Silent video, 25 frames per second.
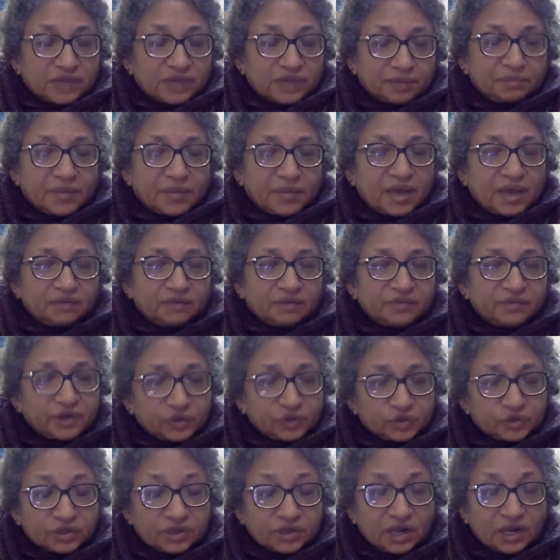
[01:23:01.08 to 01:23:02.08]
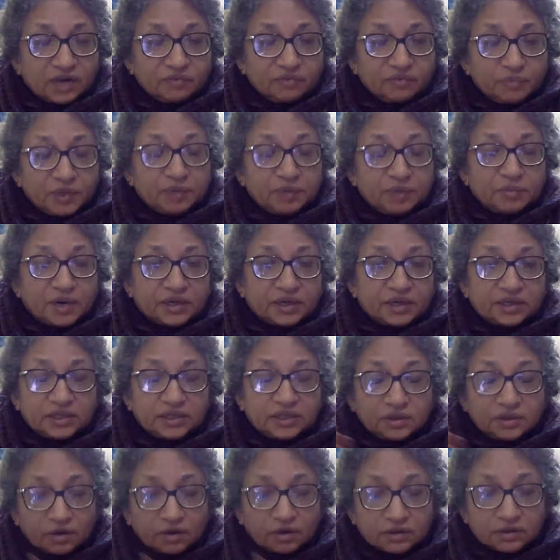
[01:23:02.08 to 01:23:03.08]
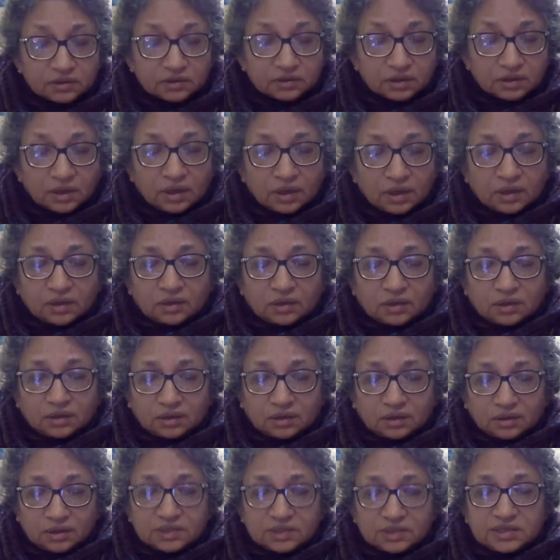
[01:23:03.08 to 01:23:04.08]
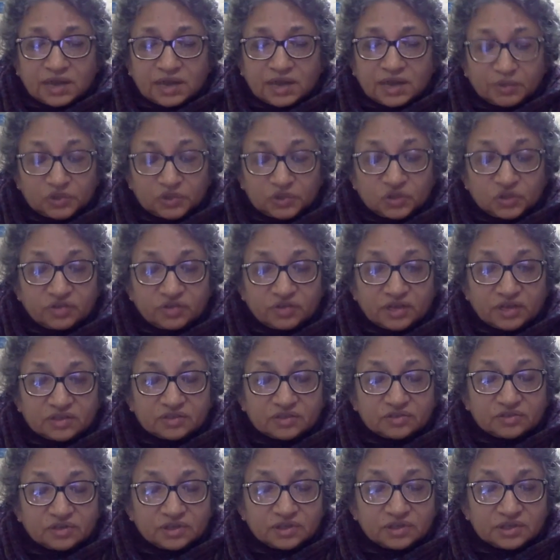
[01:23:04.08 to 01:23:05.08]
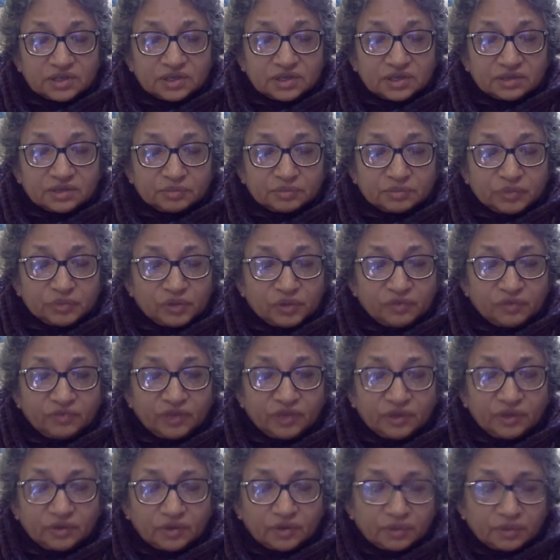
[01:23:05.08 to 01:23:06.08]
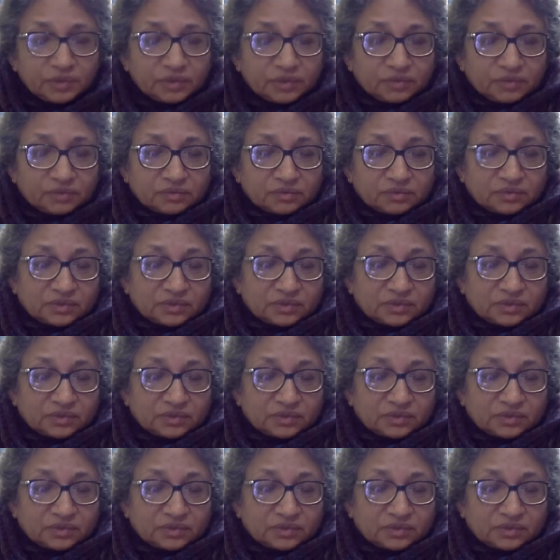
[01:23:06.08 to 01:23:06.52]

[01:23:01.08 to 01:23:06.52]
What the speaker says: man went to the Gulf, made money, established a restaurant, and poor fellow, I mean,